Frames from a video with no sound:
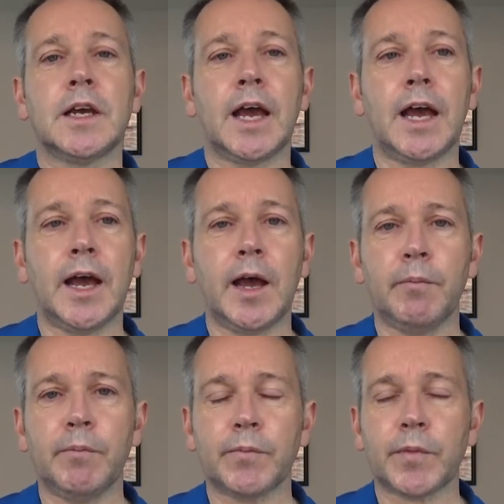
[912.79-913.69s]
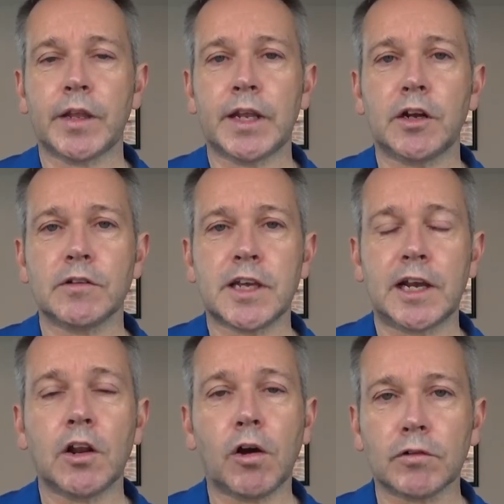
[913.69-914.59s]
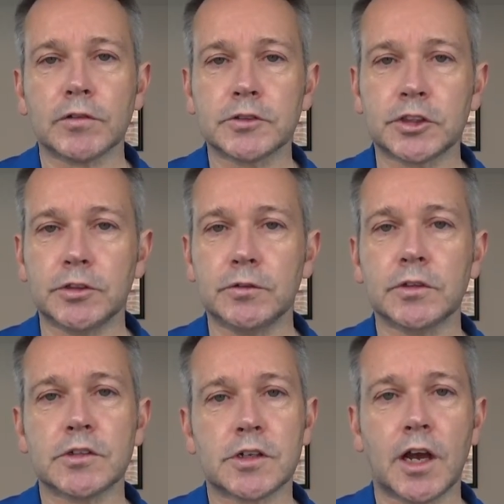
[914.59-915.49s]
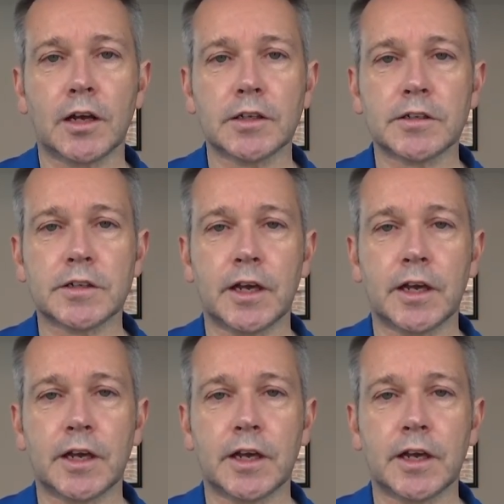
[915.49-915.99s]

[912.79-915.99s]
and they don't take long to start